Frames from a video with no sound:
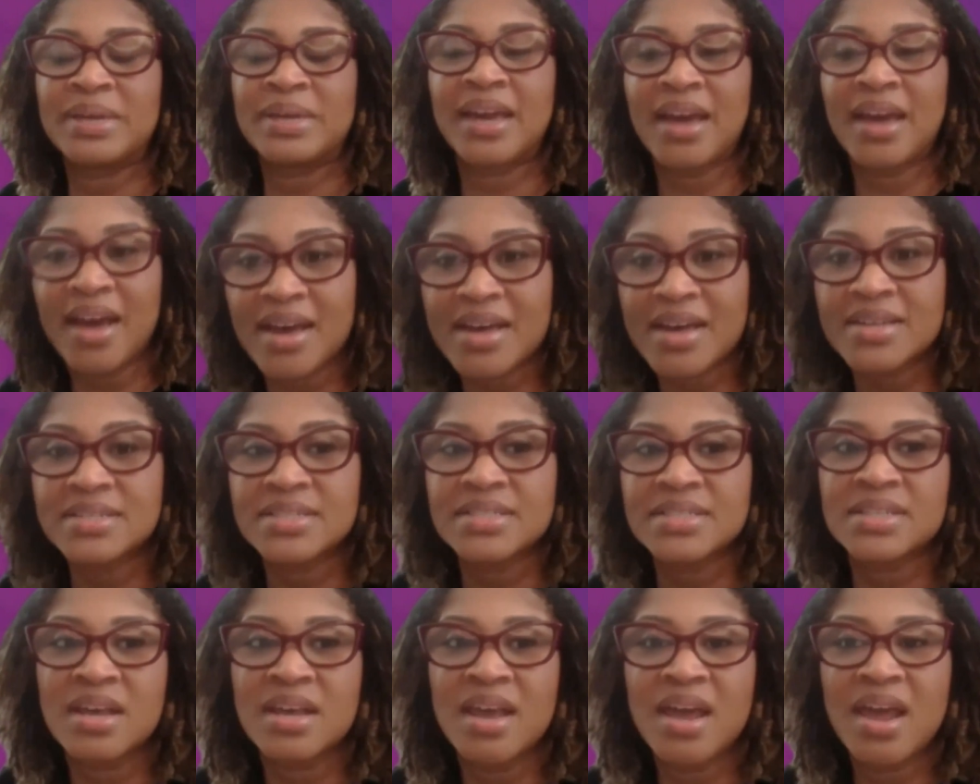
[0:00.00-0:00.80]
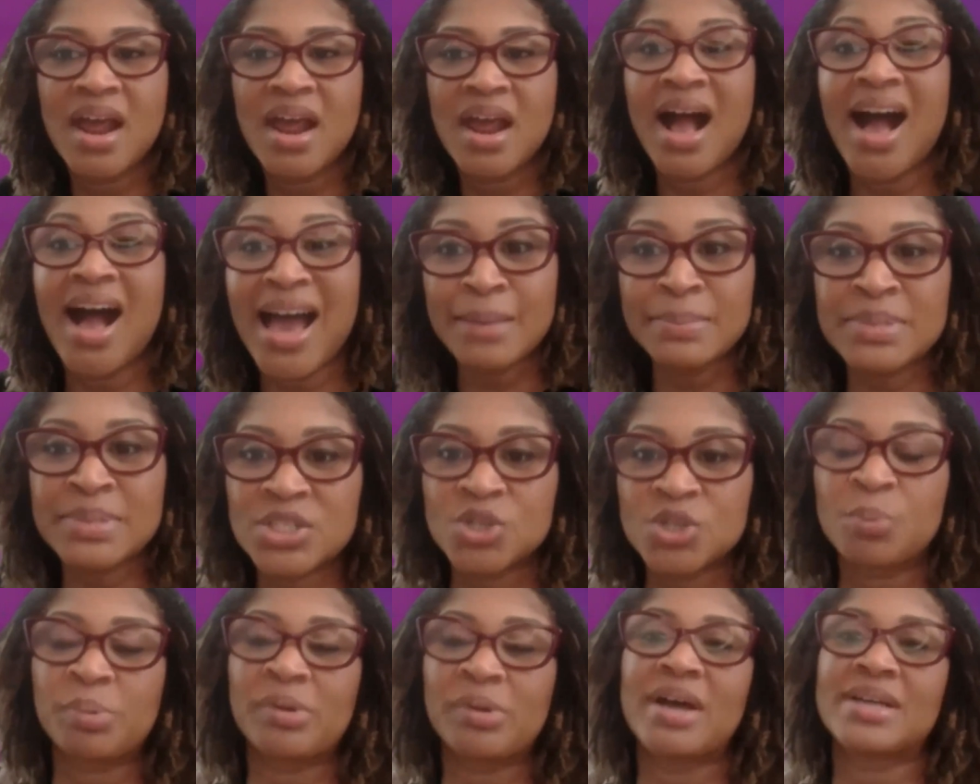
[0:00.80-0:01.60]
because I'm
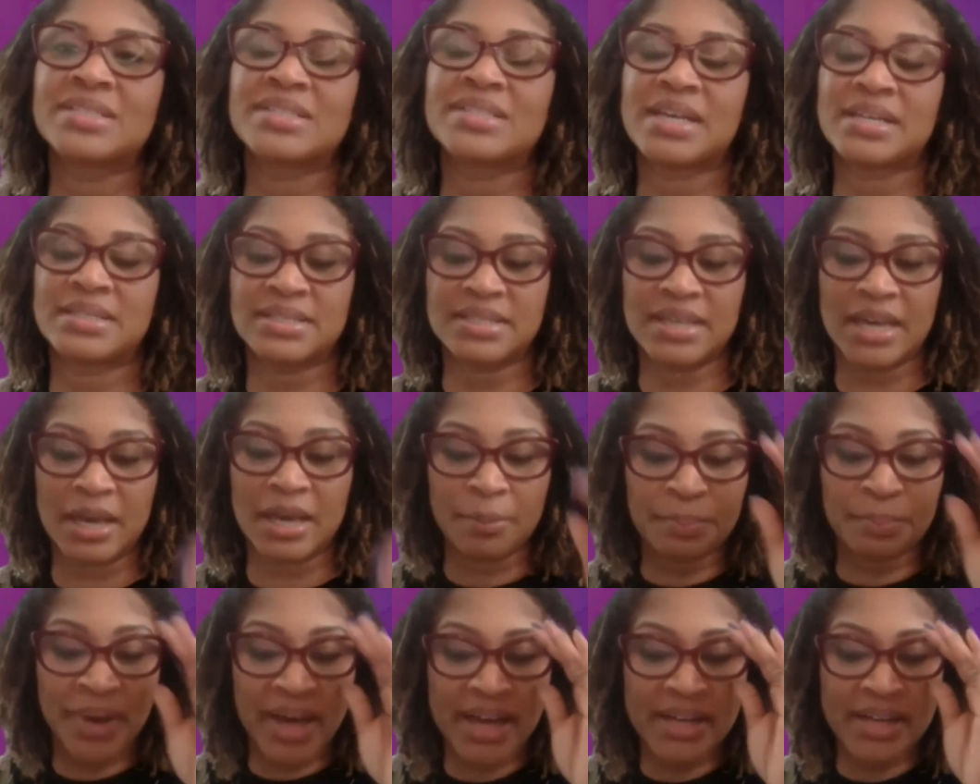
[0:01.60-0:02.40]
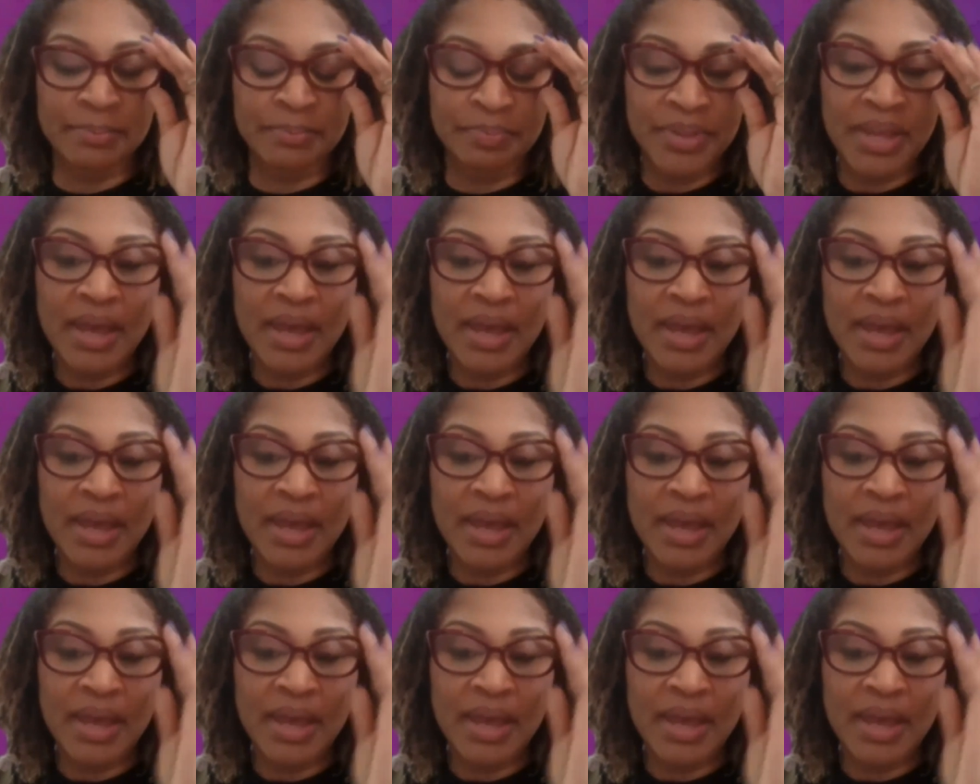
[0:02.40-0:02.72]
still processing, but